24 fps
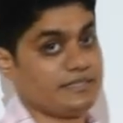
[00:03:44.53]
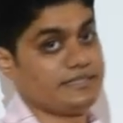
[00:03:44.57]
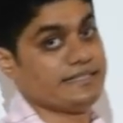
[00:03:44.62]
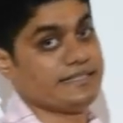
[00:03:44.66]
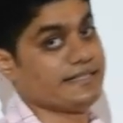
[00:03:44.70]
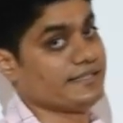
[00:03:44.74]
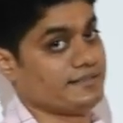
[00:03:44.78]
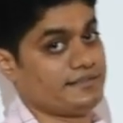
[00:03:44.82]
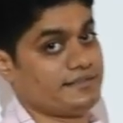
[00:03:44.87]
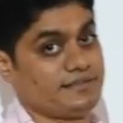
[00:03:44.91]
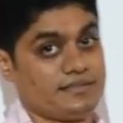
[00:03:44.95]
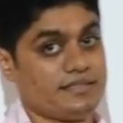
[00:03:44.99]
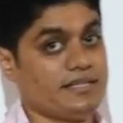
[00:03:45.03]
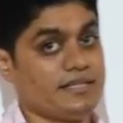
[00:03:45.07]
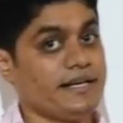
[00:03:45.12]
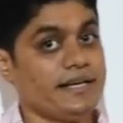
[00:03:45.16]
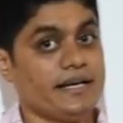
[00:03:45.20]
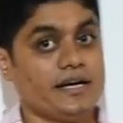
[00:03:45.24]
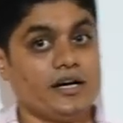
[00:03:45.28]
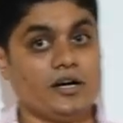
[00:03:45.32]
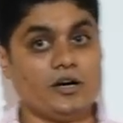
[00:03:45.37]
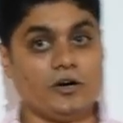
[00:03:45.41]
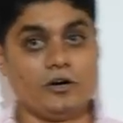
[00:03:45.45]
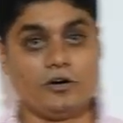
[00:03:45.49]
Yes,
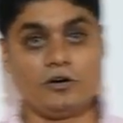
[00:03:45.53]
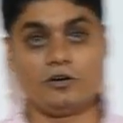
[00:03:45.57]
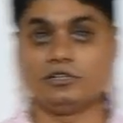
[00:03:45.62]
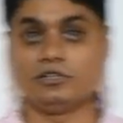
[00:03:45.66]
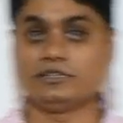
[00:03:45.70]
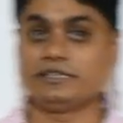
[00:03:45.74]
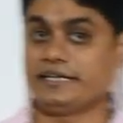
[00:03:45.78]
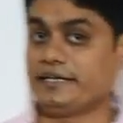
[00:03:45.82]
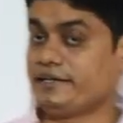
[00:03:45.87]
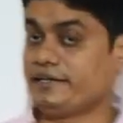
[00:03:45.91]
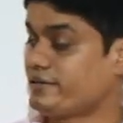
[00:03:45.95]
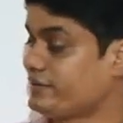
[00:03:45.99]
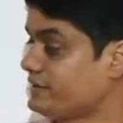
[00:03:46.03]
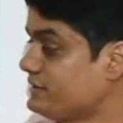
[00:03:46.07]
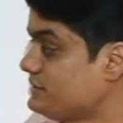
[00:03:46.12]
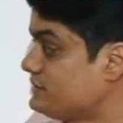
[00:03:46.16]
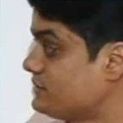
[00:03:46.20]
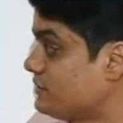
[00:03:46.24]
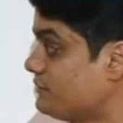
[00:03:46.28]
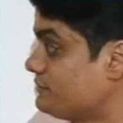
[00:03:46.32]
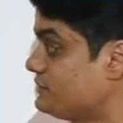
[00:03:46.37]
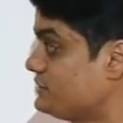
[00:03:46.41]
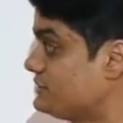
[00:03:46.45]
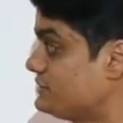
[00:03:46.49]
all the entries
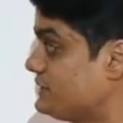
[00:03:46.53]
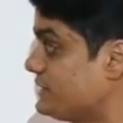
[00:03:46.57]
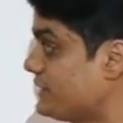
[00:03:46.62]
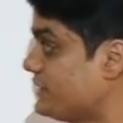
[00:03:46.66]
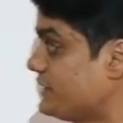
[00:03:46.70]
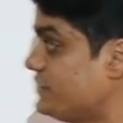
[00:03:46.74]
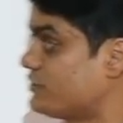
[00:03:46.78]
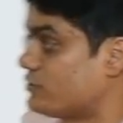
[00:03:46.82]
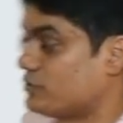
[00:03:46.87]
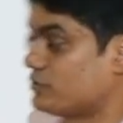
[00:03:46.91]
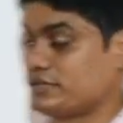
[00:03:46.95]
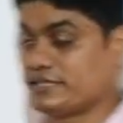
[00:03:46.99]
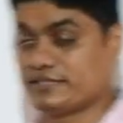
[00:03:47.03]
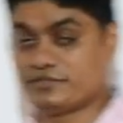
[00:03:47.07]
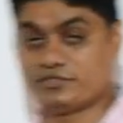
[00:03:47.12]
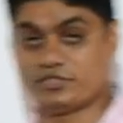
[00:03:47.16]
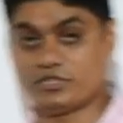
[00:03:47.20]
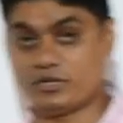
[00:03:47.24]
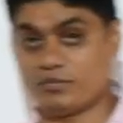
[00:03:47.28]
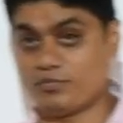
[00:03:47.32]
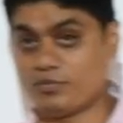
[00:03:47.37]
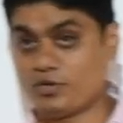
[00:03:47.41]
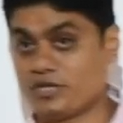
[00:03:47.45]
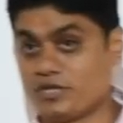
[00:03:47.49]
of the second row, that is
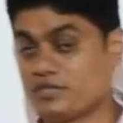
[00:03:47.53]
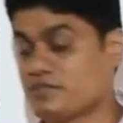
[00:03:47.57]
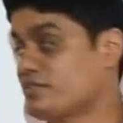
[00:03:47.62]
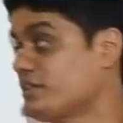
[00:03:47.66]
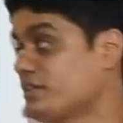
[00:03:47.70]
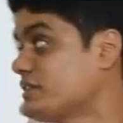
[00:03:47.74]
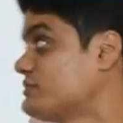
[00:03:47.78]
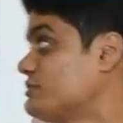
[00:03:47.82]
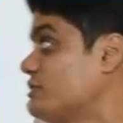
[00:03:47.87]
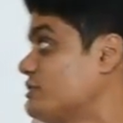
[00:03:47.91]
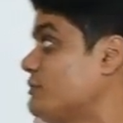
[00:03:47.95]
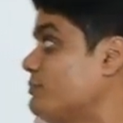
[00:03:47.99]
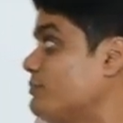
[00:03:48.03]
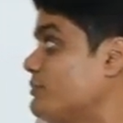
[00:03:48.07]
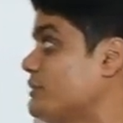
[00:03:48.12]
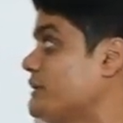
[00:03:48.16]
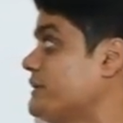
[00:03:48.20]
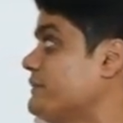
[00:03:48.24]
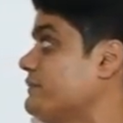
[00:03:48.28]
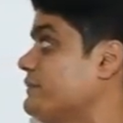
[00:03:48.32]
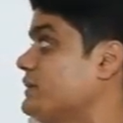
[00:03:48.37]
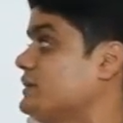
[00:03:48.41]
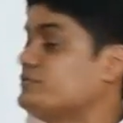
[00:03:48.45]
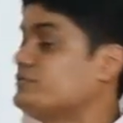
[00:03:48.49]
0.6, 0.1,
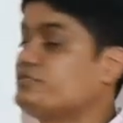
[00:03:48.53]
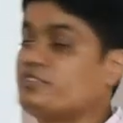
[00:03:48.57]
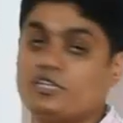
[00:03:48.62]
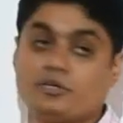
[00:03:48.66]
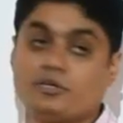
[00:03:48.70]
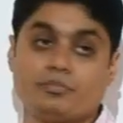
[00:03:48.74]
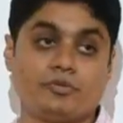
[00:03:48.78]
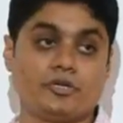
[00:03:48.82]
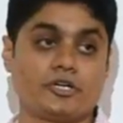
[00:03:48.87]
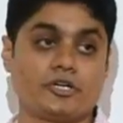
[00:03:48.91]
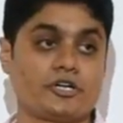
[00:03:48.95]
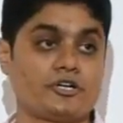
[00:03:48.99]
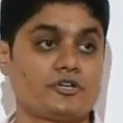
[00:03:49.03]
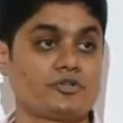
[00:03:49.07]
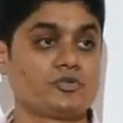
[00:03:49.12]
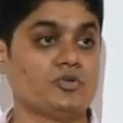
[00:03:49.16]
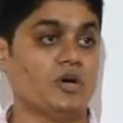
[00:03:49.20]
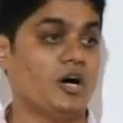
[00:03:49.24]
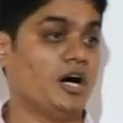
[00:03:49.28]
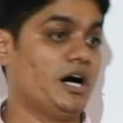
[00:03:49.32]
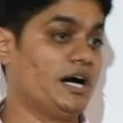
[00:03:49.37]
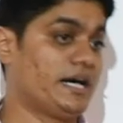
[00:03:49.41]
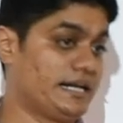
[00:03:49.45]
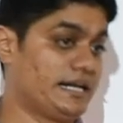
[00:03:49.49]
0.2
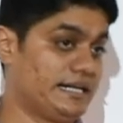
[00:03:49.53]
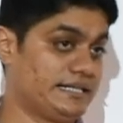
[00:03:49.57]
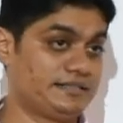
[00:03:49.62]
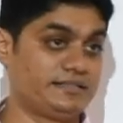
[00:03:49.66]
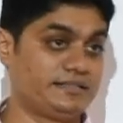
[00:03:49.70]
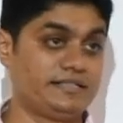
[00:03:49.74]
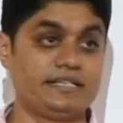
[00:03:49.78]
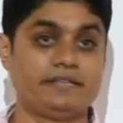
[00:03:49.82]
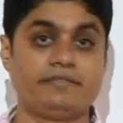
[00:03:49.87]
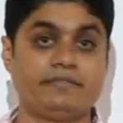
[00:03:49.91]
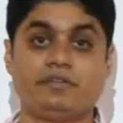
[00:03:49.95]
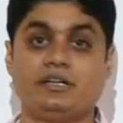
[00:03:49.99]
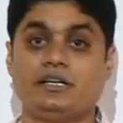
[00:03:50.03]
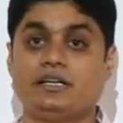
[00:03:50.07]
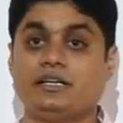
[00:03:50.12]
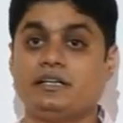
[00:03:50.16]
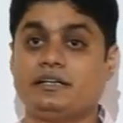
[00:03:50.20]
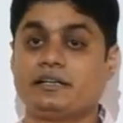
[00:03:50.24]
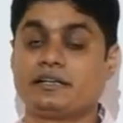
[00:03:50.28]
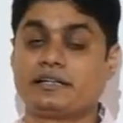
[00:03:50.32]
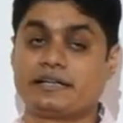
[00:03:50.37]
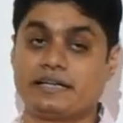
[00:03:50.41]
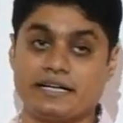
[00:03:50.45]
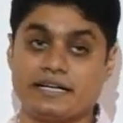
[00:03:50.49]
are less than
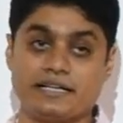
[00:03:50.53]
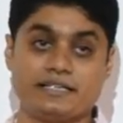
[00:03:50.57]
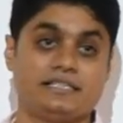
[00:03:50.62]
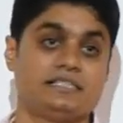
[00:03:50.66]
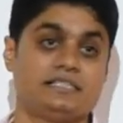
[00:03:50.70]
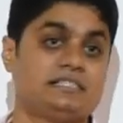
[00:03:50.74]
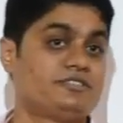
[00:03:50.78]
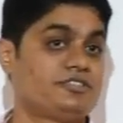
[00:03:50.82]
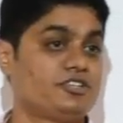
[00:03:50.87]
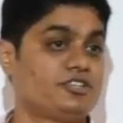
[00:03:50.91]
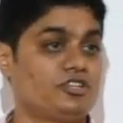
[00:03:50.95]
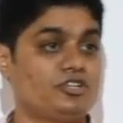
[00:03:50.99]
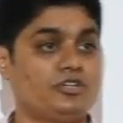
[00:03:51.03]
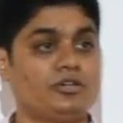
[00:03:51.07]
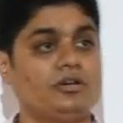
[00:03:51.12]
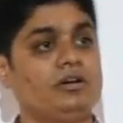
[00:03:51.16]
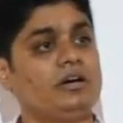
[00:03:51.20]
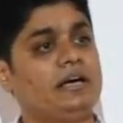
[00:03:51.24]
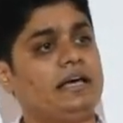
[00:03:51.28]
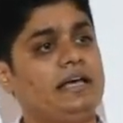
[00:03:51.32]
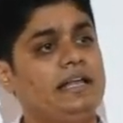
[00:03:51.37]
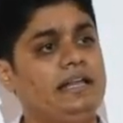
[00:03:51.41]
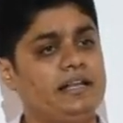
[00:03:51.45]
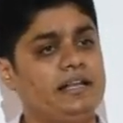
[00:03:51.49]
1, greater than 0,
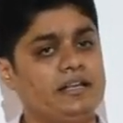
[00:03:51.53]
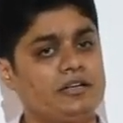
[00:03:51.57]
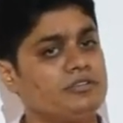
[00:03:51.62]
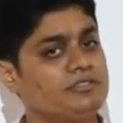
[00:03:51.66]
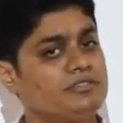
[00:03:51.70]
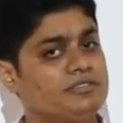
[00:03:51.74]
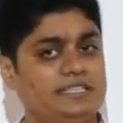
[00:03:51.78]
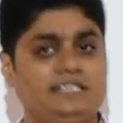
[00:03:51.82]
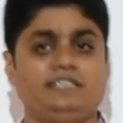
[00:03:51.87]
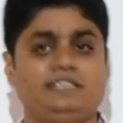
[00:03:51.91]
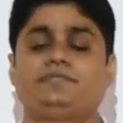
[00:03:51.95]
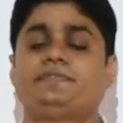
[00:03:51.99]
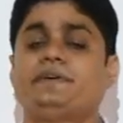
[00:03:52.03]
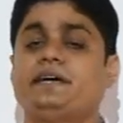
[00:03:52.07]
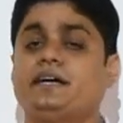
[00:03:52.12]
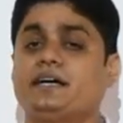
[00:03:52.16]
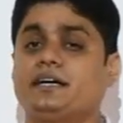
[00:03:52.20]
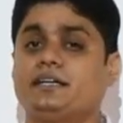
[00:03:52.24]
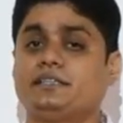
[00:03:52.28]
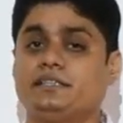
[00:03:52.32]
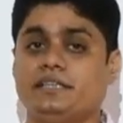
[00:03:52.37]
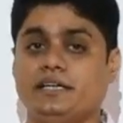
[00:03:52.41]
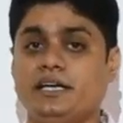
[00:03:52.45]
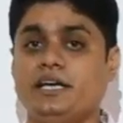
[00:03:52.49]
all no satisfy
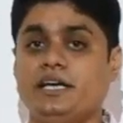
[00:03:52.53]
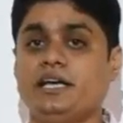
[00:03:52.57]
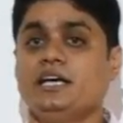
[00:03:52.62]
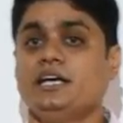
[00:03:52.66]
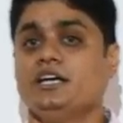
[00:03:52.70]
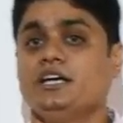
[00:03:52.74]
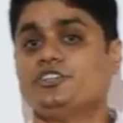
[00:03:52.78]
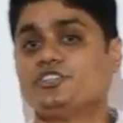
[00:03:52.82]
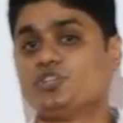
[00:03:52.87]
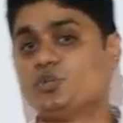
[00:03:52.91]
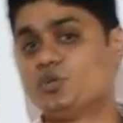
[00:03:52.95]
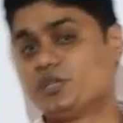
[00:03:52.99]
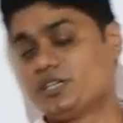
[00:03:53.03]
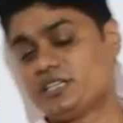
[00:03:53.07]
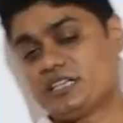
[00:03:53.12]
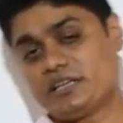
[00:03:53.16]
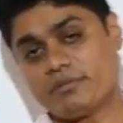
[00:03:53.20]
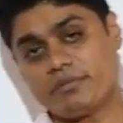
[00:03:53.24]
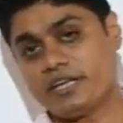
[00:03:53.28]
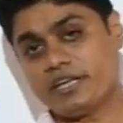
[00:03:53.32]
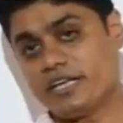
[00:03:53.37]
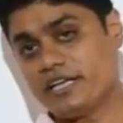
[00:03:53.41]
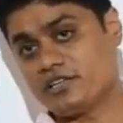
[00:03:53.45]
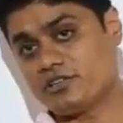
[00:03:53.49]
agate. So what is the
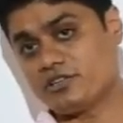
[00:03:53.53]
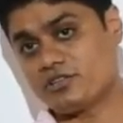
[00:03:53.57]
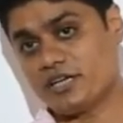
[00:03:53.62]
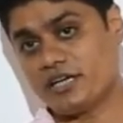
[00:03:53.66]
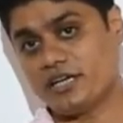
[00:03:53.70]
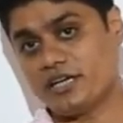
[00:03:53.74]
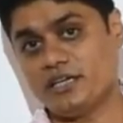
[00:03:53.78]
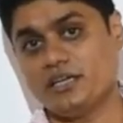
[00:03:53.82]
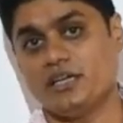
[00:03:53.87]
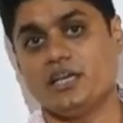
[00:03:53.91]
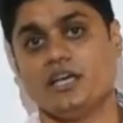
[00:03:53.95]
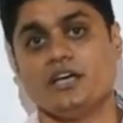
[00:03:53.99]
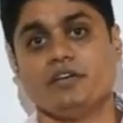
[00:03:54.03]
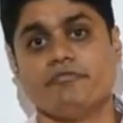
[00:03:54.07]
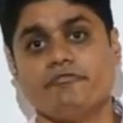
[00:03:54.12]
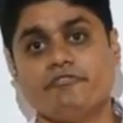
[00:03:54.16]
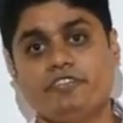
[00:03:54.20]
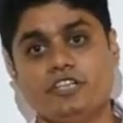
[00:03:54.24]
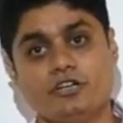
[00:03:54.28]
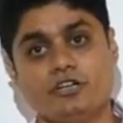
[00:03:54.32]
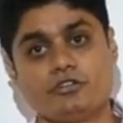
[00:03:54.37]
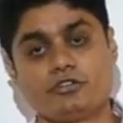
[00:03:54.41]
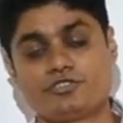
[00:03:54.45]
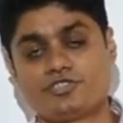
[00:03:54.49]
remaining thing?
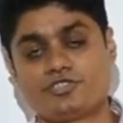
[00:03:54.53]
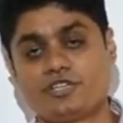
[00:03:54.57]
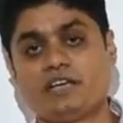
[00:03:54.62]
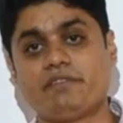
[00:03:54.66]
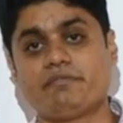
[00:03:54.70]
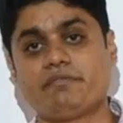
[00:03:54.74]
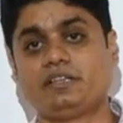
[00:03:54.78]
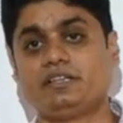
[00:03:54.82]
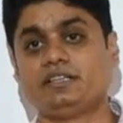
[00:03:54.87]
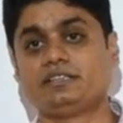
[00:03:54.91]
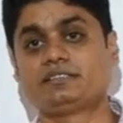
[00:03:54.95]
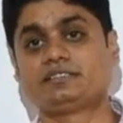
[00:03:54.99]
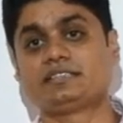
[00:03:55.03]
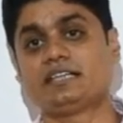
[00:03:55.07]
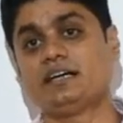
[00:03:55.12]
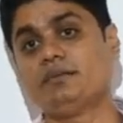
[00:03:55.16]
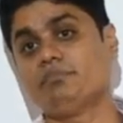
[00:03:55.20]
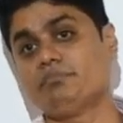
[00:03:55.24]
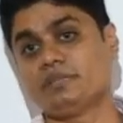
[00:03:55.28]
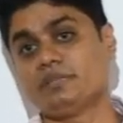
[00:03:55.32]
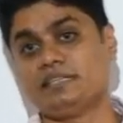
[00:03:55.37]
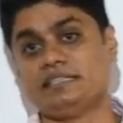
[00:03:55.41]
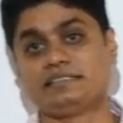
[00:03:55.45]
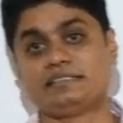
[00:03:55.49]
We have to check whether
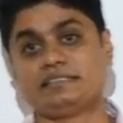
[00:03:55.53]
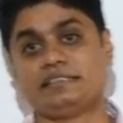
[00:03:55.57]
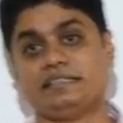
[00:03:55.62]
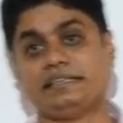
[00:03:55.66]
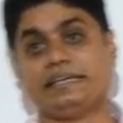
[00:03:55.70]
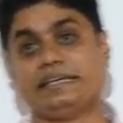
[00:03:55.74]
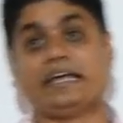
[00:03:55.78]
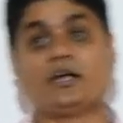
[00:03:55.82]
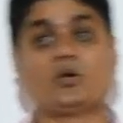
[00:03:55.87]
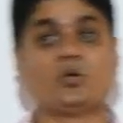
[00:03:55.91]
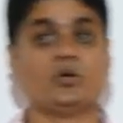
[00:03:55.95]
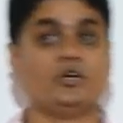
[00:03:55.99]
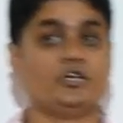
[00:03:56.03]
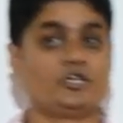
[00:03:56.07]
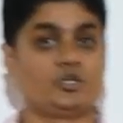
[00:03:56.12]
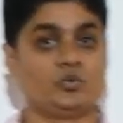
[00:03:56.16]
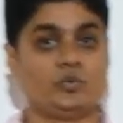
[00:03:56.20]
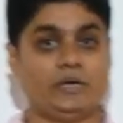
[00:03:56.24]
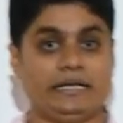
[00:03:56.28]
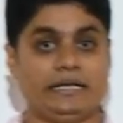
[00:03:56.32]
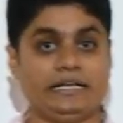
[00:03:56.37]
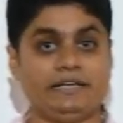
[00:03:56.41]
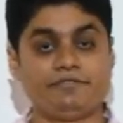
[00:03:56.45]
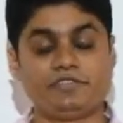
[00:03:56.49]
sum is equal to
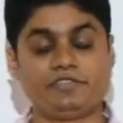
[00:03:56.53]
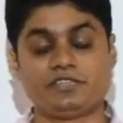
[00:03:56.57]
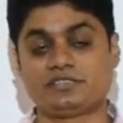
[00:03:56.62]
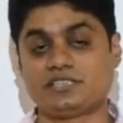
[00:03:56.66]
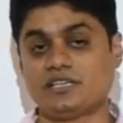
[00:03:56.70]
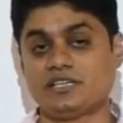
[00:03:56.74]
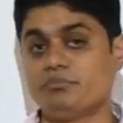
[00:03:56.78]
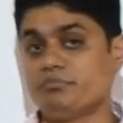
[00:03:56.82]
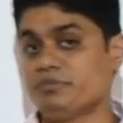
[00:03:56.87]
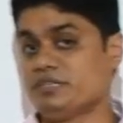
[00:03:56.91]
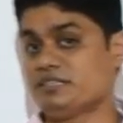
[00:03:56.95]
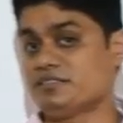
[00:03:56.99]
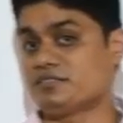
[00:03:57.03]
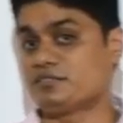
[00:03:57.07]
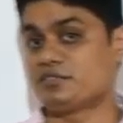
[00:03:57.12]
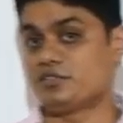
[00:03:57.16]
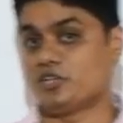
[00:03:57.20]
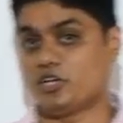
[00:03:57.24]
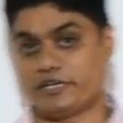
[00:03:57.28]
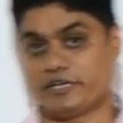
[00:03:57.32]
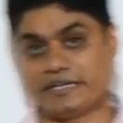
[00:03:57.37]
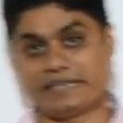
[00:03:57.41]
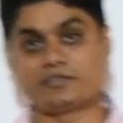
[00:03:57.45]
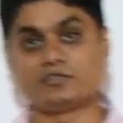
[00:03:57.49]
1. If the sum is
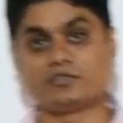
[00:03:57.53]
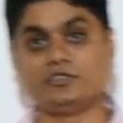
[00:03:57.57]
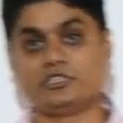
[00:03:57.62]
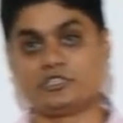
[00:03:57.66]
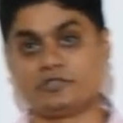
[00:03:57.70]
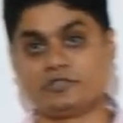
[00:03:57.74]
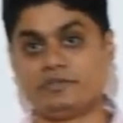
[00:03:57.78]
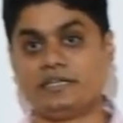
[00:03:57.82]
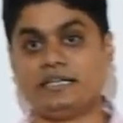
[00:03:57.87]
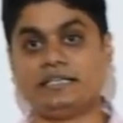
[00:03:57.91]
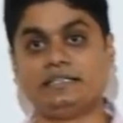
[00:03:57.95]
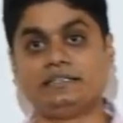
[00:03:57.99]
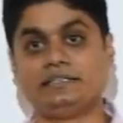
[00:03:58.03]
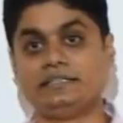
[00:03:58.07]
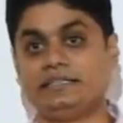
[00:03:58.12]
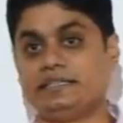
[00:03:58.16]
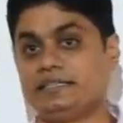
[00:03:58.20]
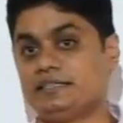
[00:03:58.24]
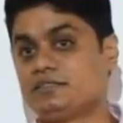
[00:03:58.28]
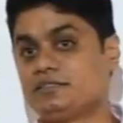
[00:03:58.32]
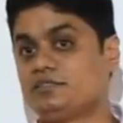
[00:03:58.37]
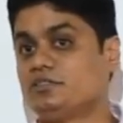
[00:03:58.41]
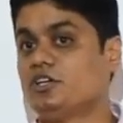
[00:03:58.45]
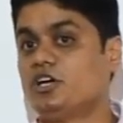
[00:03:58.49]
not equal to 1, it
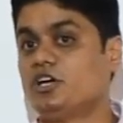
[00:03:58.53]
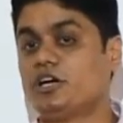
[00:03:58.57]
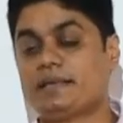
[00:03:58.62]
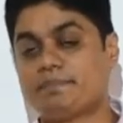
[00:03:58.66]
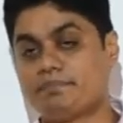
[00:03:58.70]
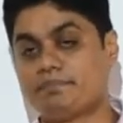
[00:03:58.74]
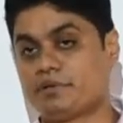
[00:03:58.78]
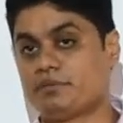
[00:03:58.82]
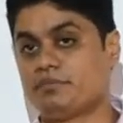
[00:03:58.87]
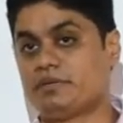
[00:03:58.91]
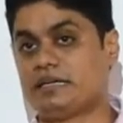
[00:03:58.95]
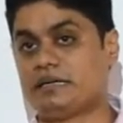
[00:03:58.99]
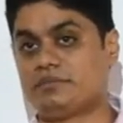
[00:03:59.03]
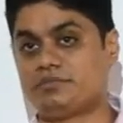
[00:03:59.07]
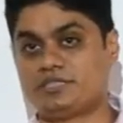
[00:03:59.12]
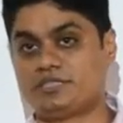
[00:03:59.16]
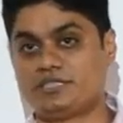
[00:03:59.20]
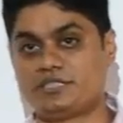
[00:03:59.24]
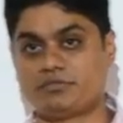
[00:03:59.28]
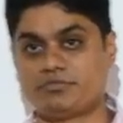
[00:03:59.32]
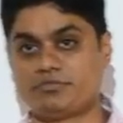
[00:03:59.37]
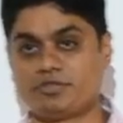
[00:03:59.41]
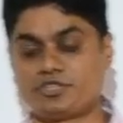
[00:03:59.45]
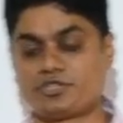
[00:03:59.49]
is not a probability
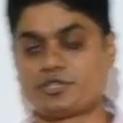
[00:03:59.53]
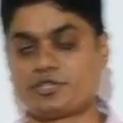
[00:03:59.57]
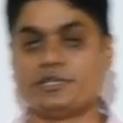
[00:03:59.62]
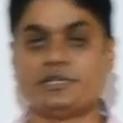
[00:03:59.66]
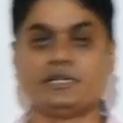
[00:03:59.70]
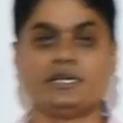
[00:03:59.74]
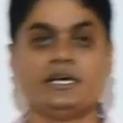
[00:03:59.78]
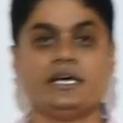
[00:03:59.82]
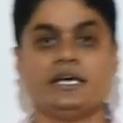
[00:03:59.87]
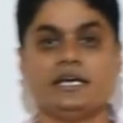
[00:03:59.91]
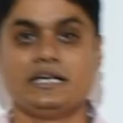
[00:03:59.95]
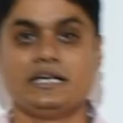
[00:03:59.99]
distribution.